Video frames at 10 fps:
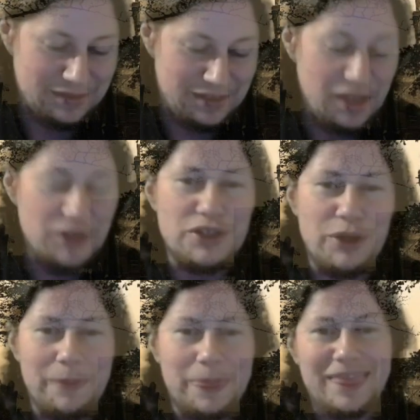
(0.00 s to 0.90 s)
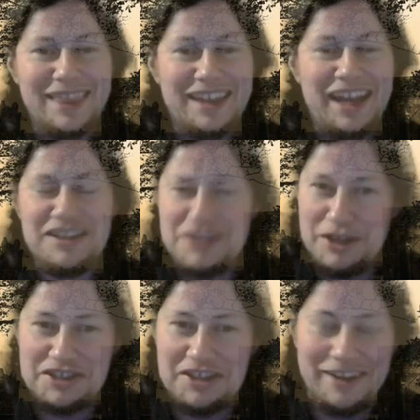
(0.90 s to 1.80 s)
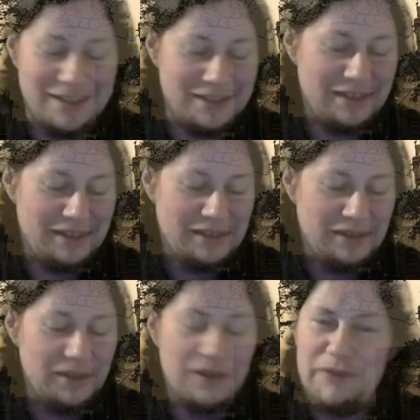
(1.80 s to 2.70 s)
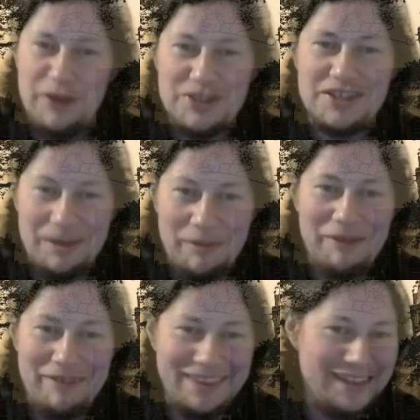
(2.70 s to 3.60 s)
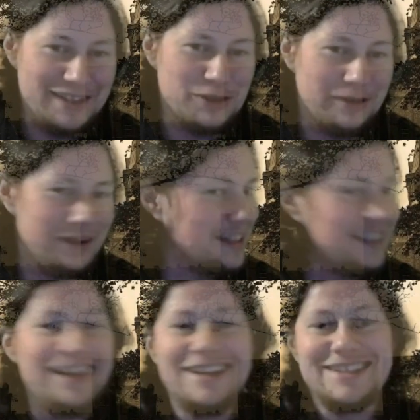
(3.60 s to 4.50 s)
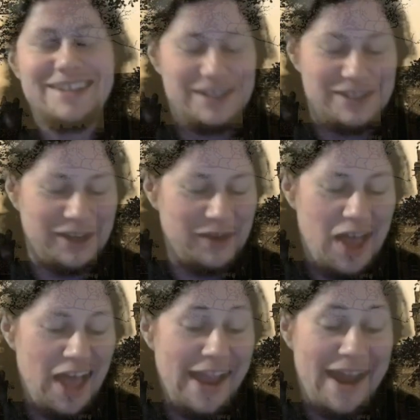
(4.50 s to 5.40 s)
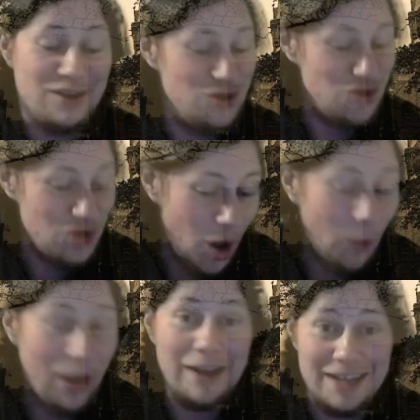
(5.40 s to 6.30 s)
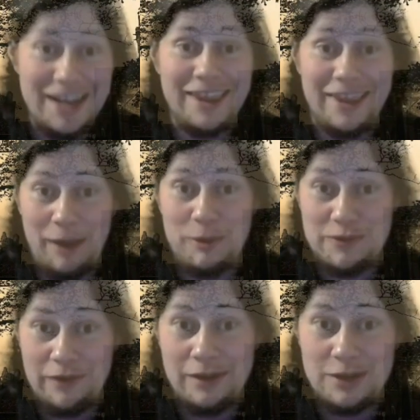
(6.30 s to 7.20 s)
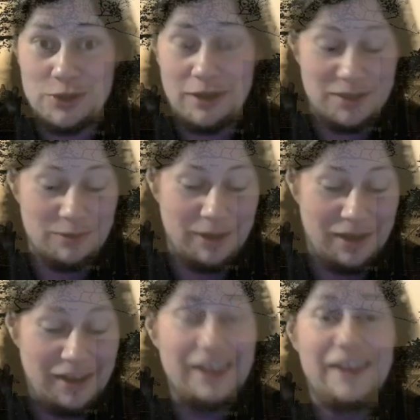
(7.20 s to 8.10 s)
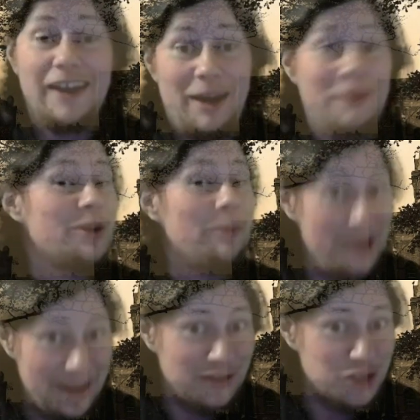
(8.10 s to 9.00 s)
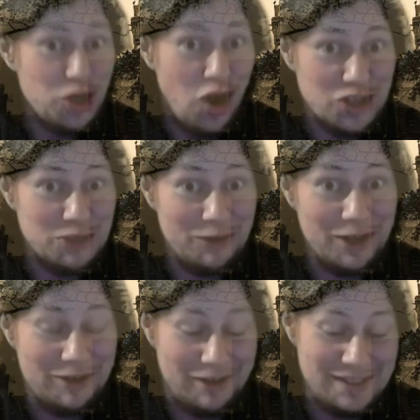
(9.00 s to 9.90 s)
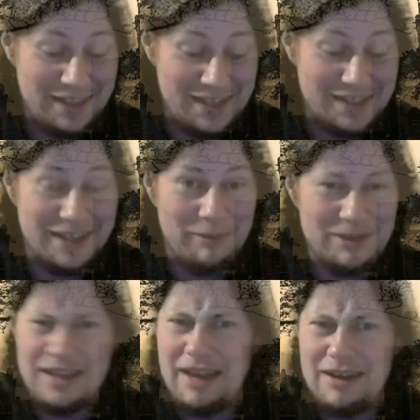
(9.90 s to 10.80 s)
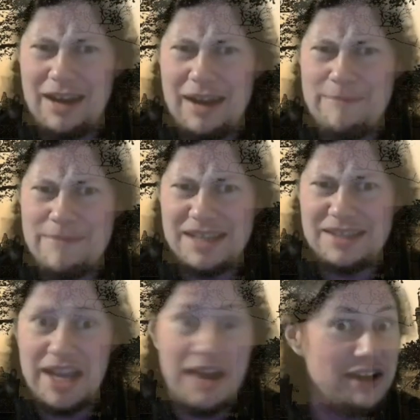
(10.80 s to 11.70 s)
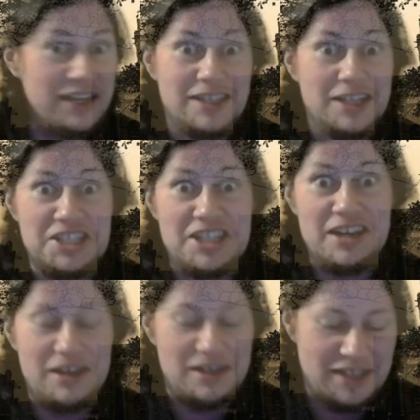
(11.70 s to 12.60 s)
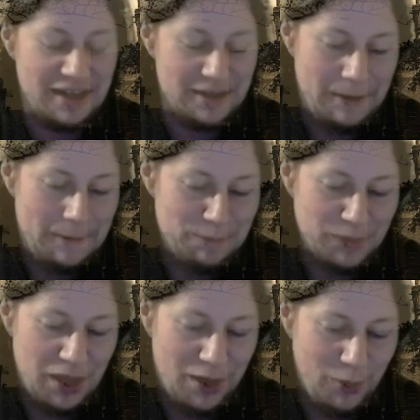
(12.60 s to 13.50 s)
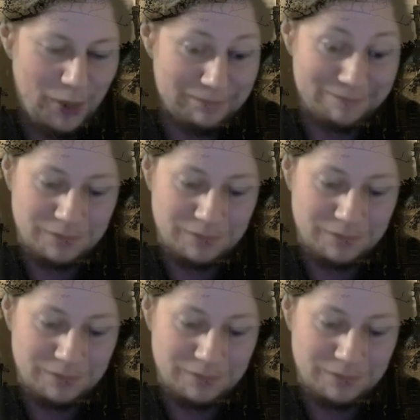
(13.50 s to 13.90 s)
So, as an aside, the first time I read this story, years and years ago, I had no idea that was referring to trans women. And it was a bit of a shock to run across it this time. I was like, how did I miss that? I guess I just didn't understand. Oh well.